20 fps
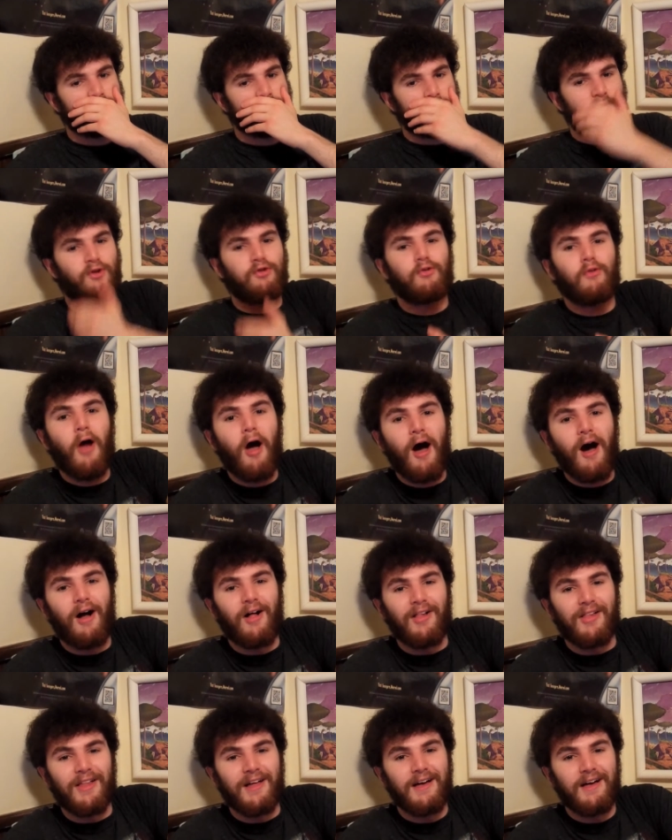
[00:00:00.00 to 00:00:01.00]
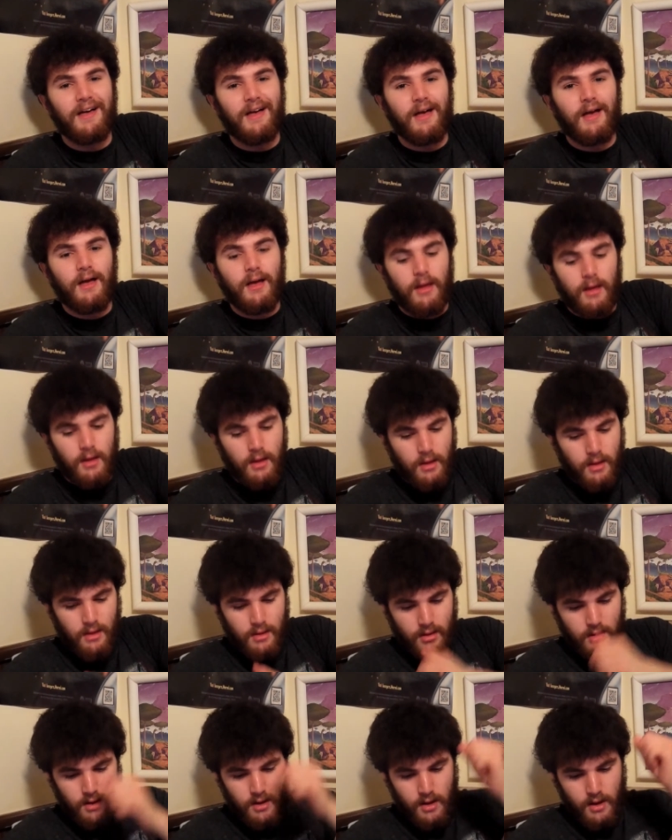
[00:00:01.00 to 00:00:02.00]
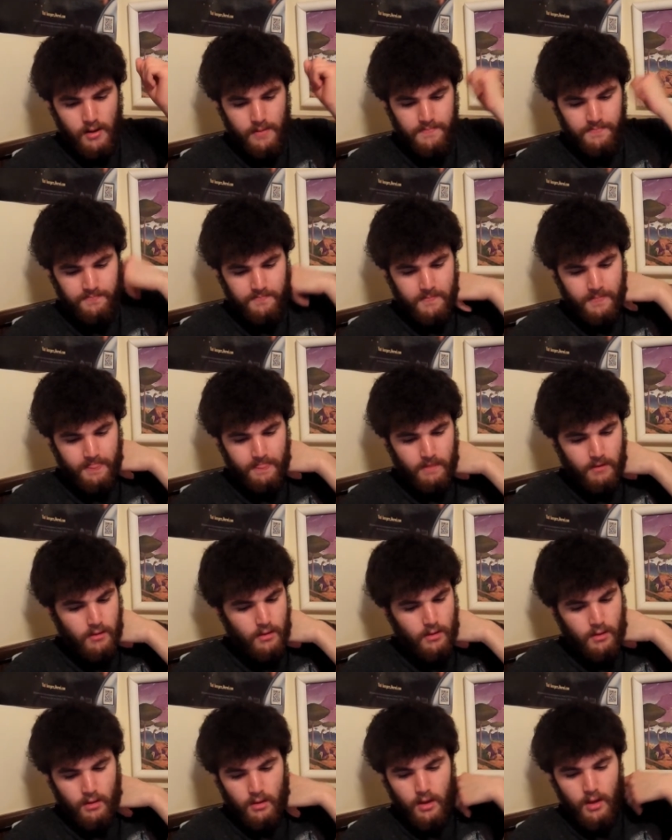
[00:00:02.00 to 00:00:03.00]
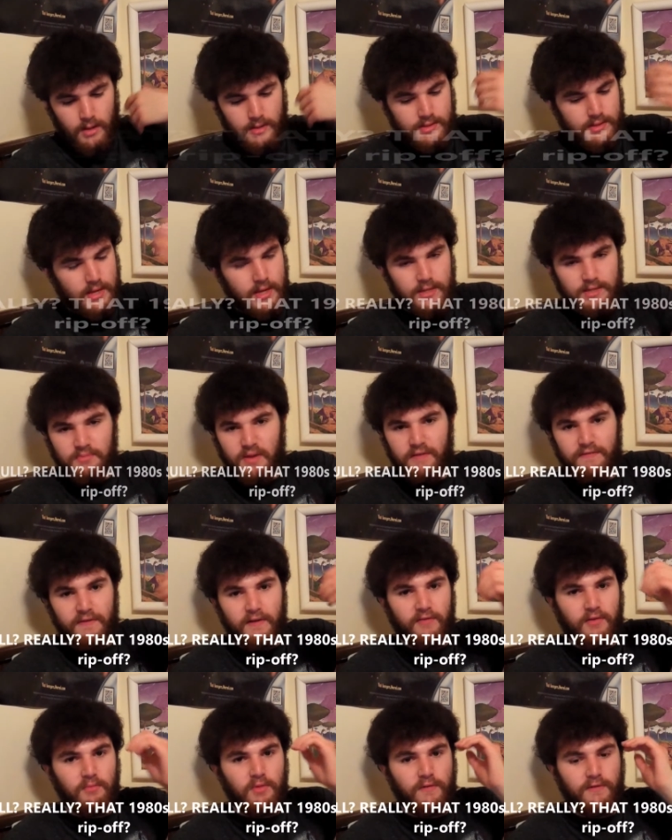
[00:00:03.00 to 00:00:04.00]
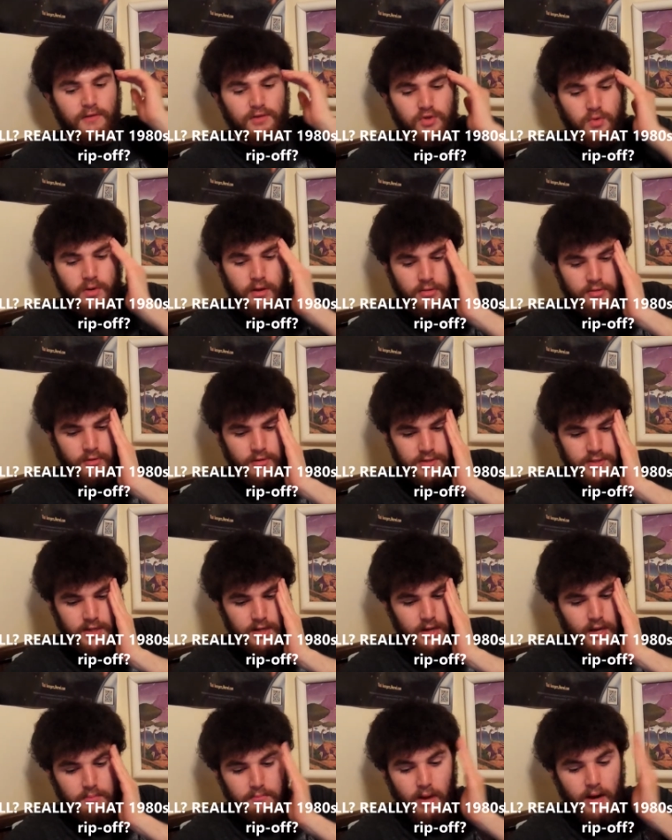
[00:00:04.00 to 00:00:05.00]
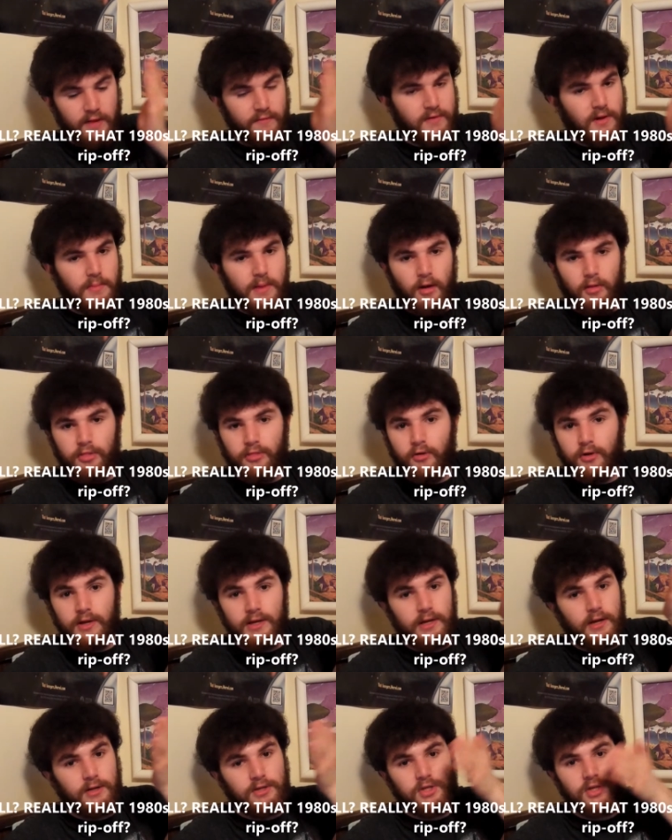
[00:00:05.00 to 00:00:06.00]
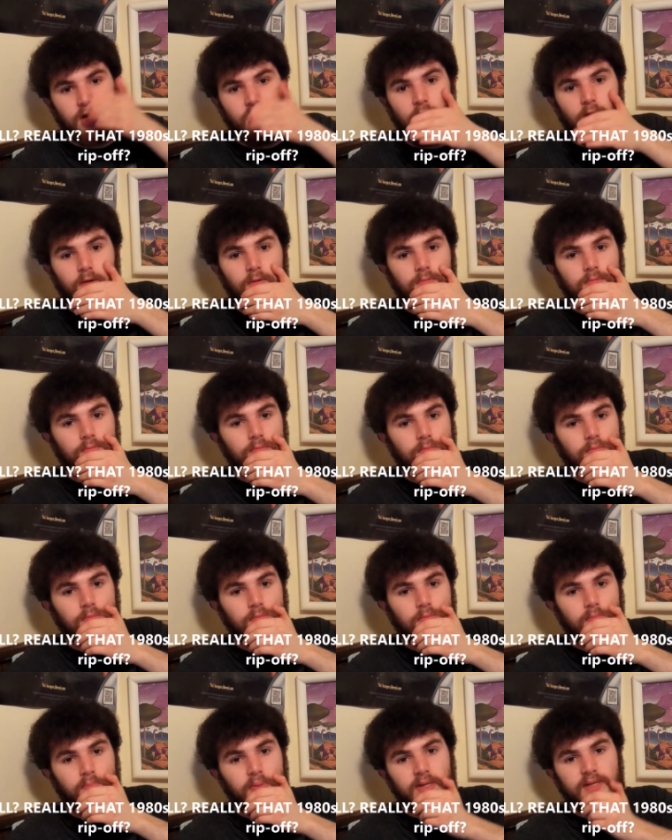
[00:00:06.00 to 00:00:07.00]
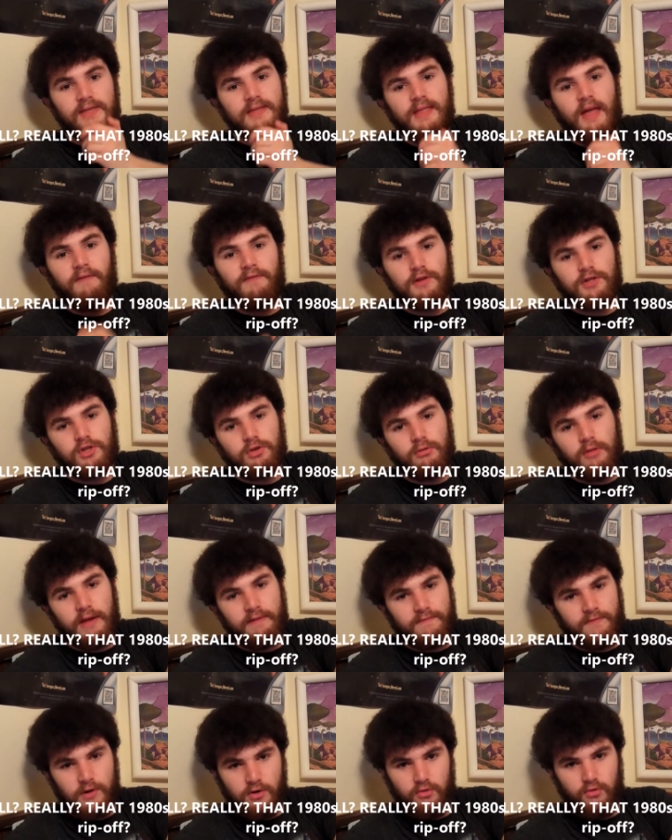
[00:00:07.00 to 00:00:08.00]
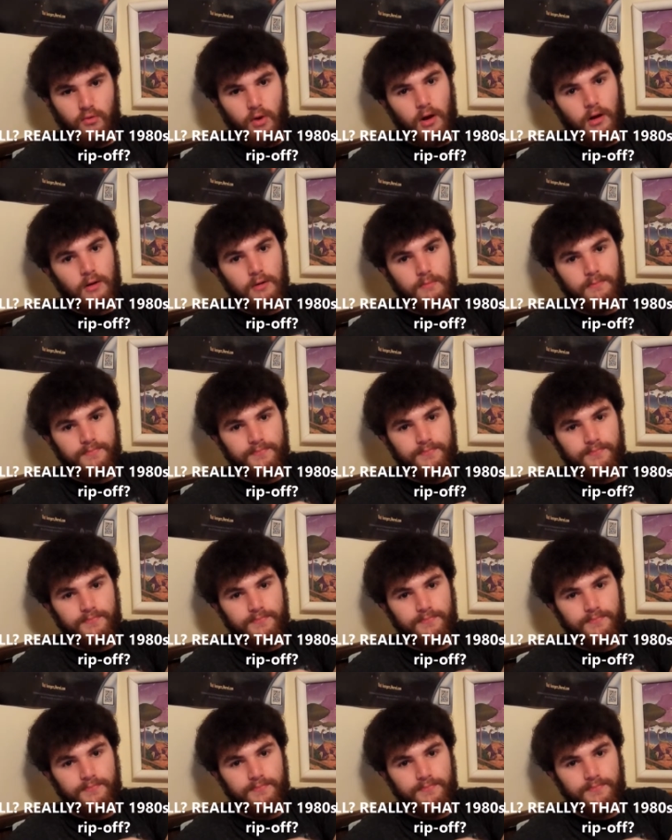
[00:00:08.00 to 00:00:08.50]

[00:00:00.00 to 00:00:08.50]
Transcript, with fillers: Krull. Um, it's it's my favorite movie of 2013. It might have come out 30 years ago, but it's never too late for Krull,